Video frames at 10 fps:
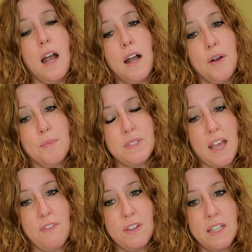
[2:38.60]
um,
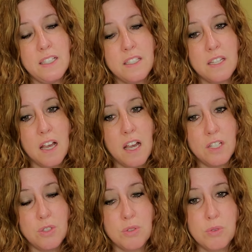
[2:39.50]
definite
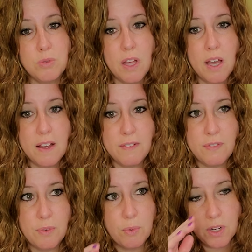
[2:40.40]
uh, true
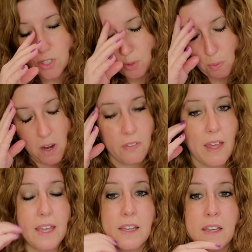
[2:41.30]
love where you are
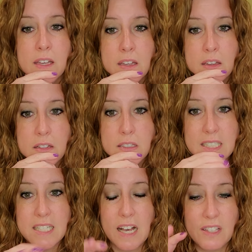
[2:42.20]
like
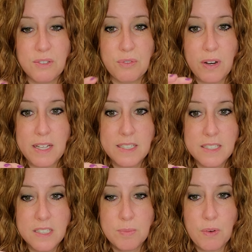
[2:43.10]
solid
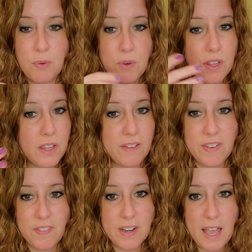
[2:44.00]
friends before the love
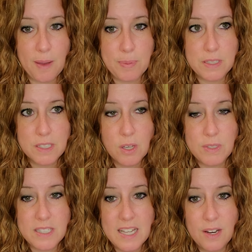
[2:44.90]
even happens. So
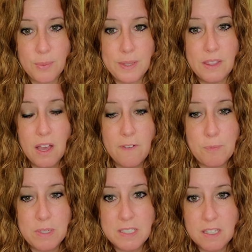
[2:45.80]
it's not only
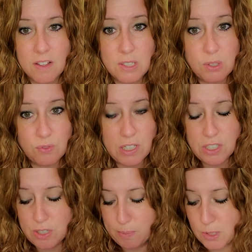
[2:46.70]
love, but it's all this
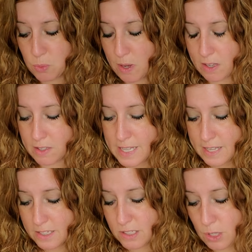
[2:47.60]
friendship as well.
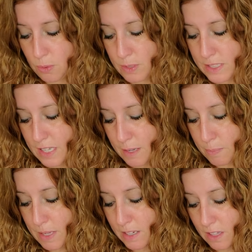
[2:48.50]
So it's
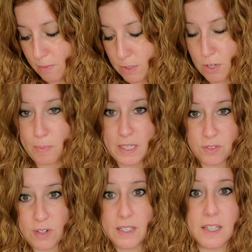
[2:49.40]
like being in love with your
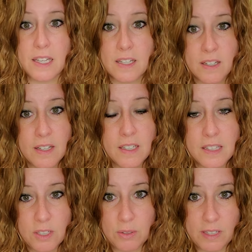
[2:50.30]
best friend, like
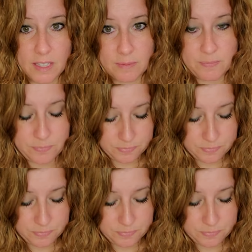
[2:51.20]
literally